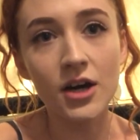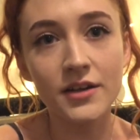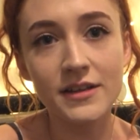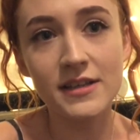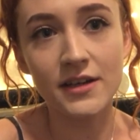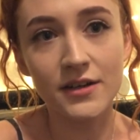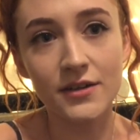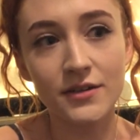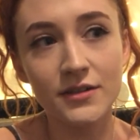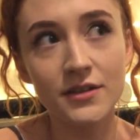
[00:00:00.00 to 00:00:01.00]

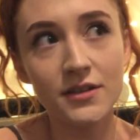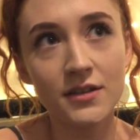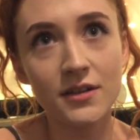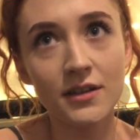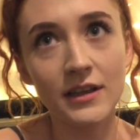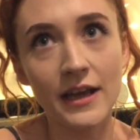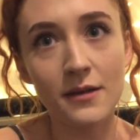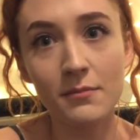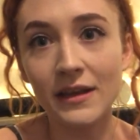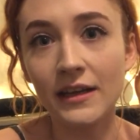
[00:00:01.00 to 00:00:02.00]
until
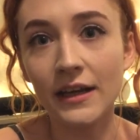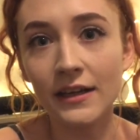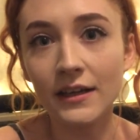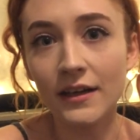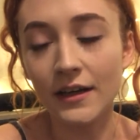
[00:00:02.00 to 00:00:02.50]
like midnight.